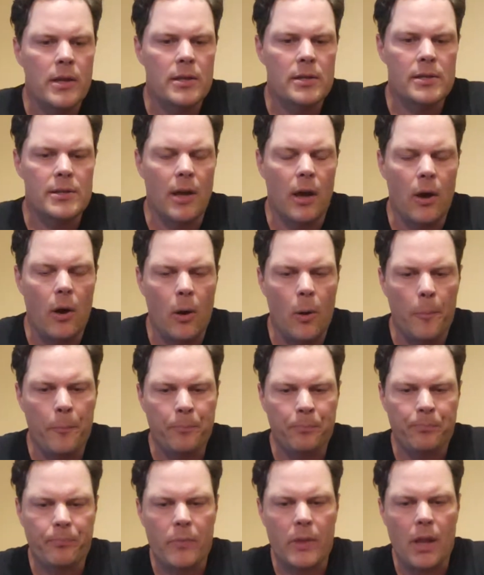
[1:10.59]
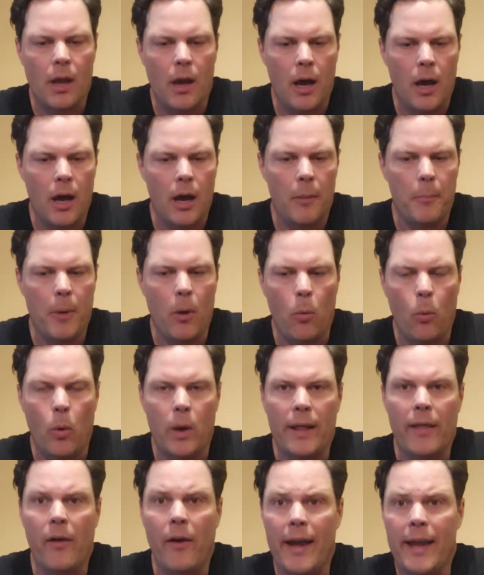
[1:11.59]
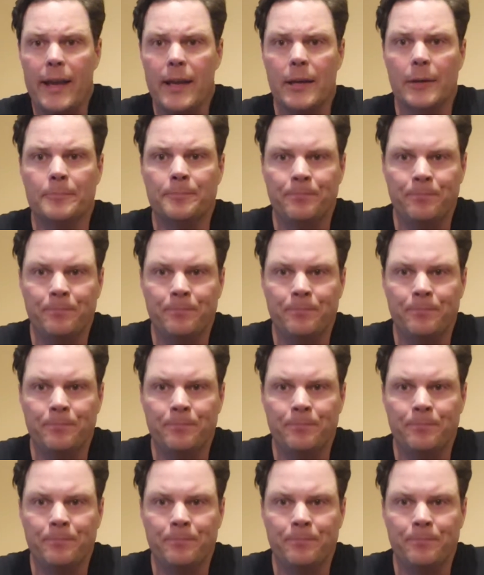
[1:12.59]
So what I like,